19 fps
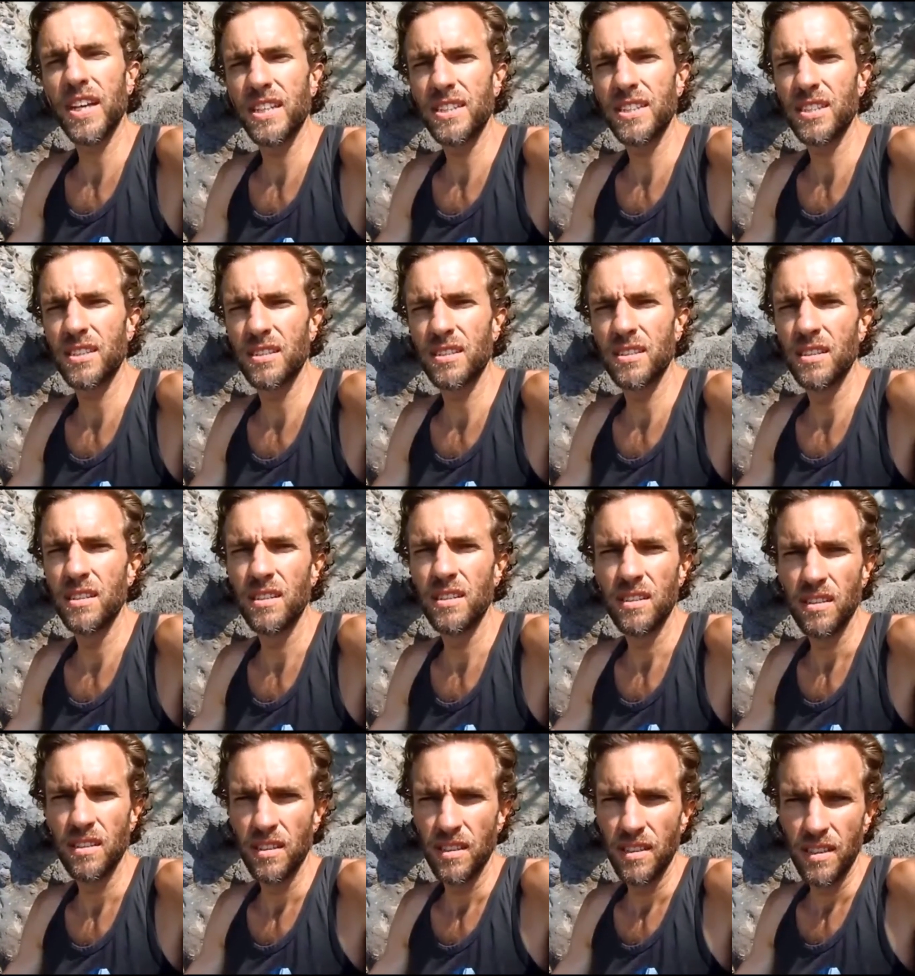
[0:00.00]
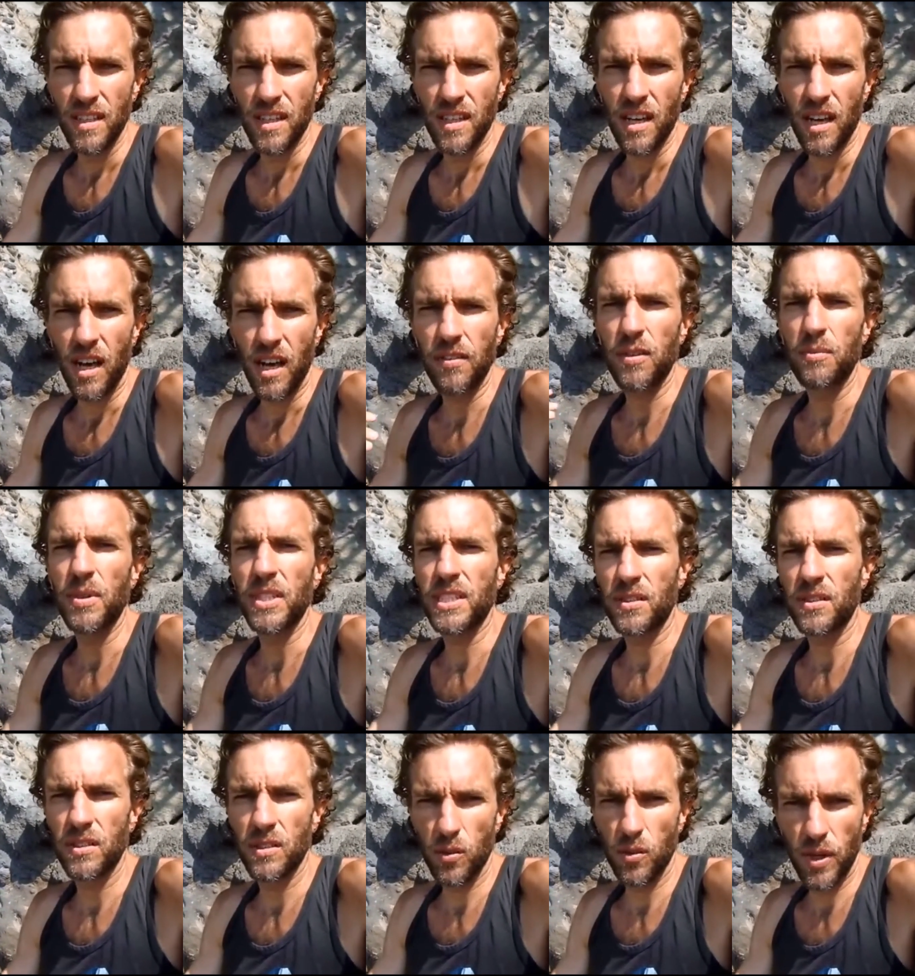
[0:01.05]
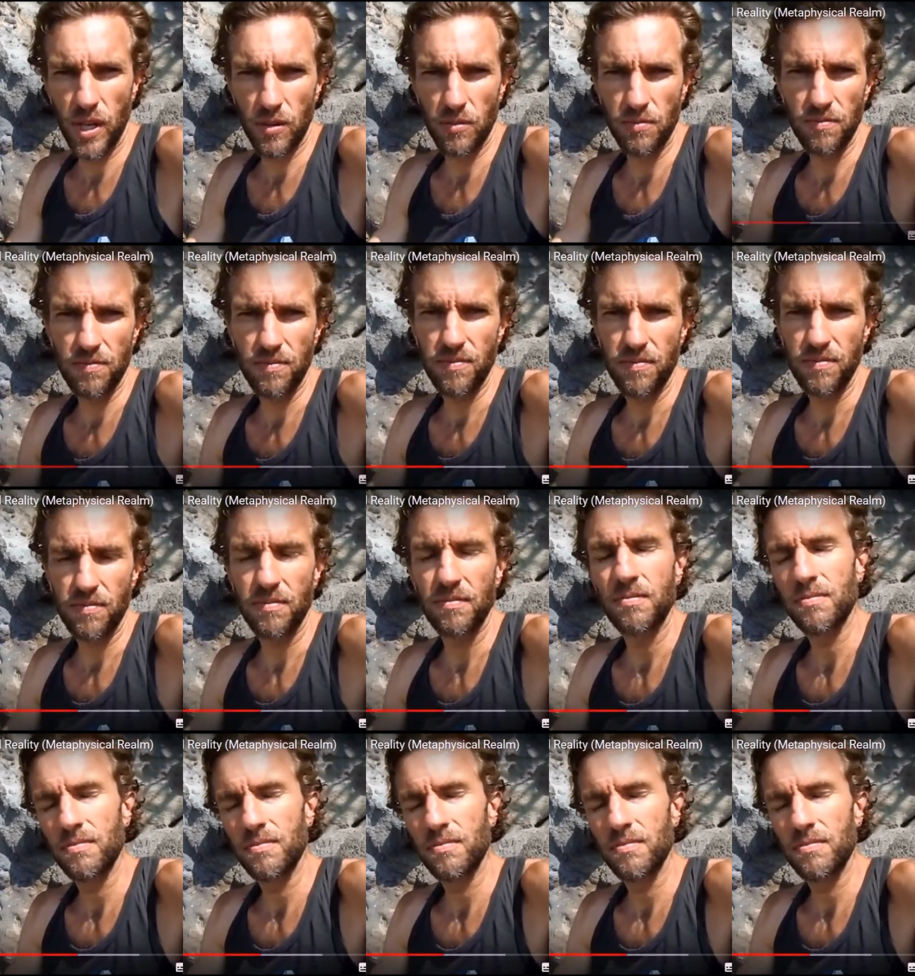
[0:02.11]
observation of the material realm.